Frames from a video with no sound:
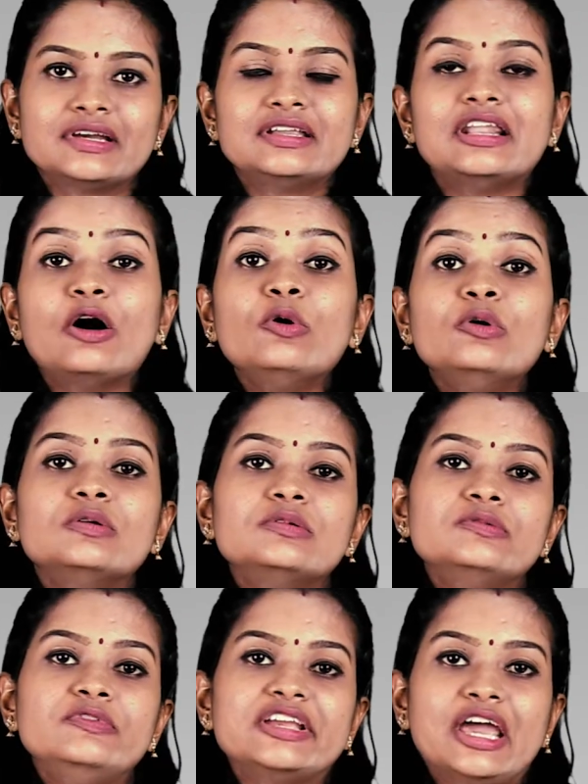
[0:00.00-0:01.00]
Now
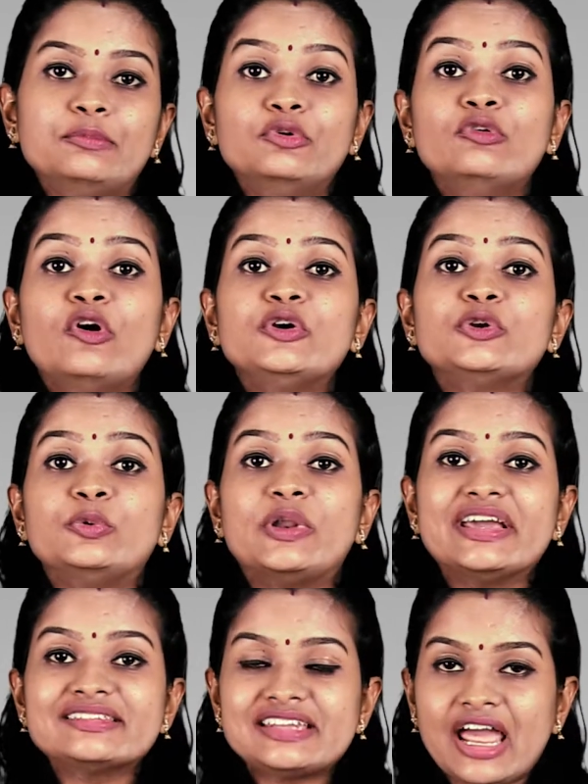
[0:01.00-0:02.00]
we can move on to
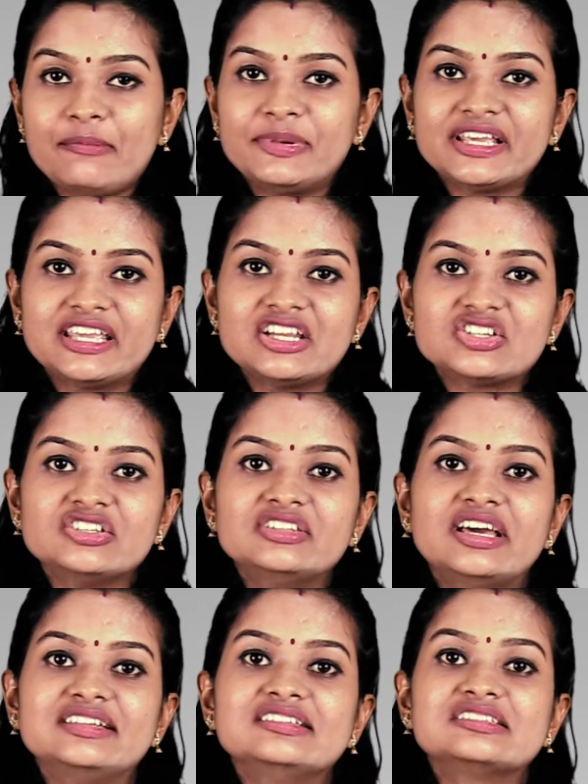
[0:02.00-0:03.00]
next application,
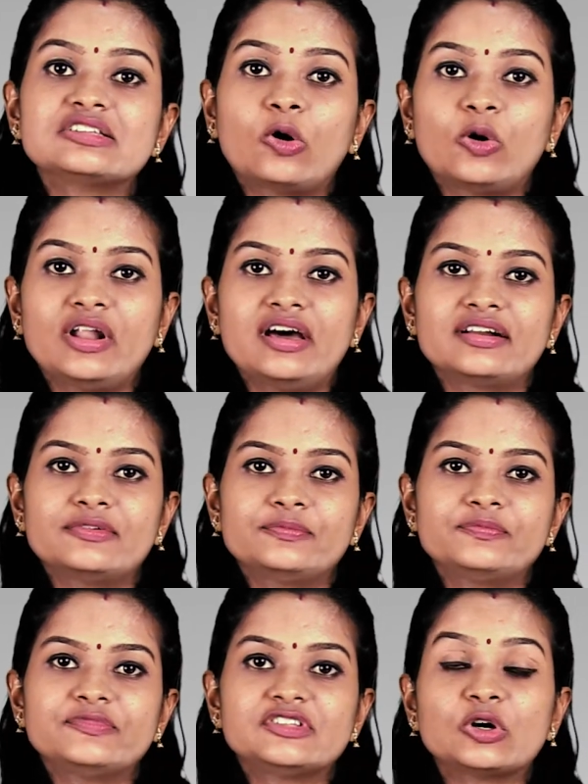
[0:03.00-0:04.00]
that is sonar.
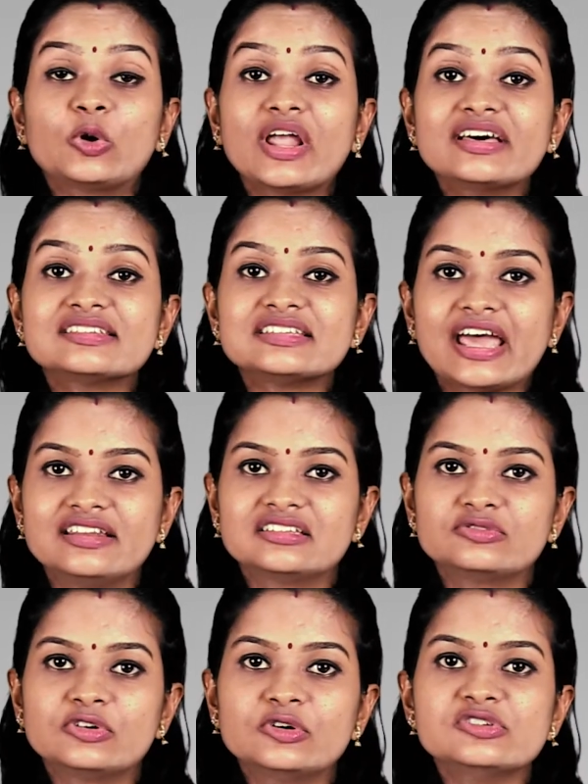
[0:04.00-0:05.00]
Sonar
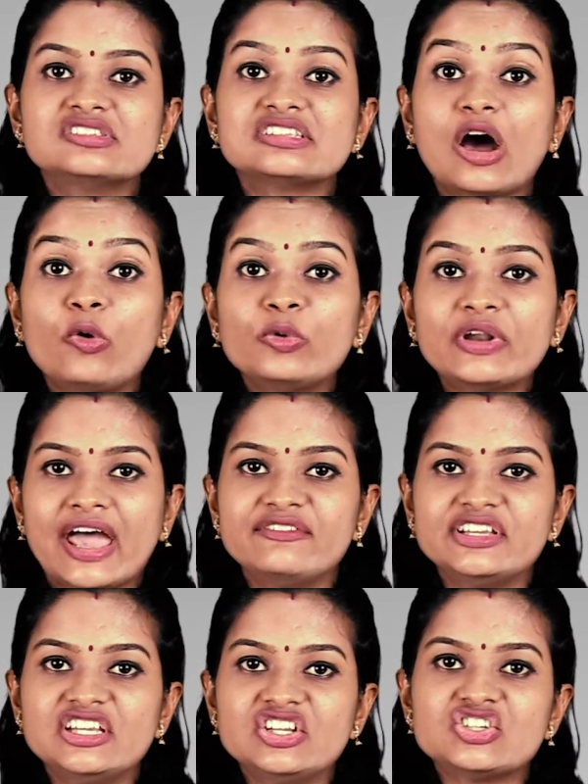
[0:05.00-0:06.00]
stands for sound
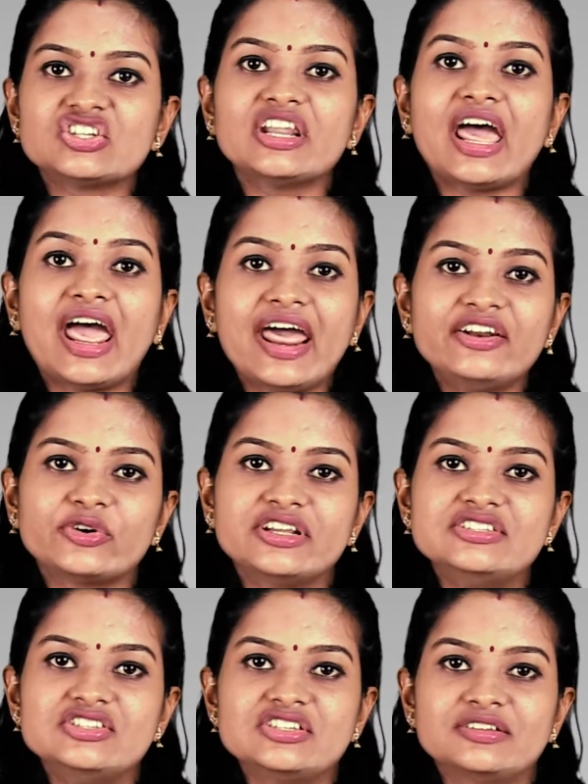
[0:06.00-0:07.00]
navigation and
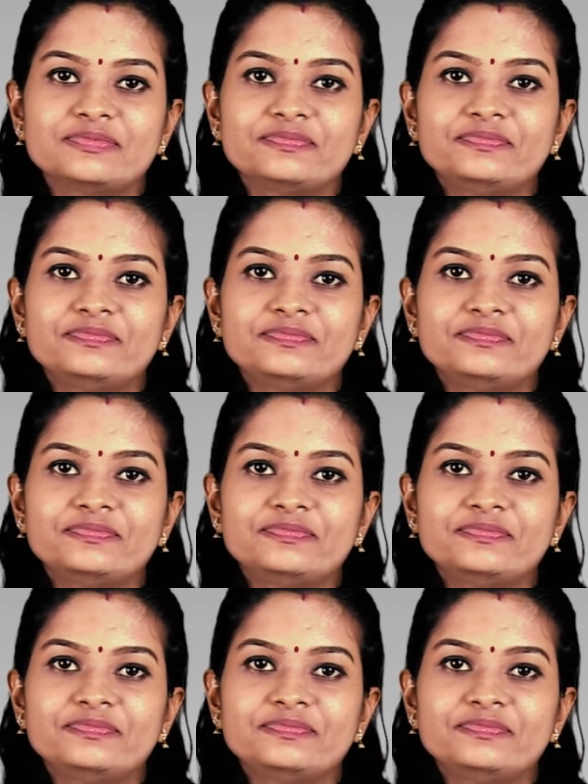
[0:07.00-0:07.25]
ranging.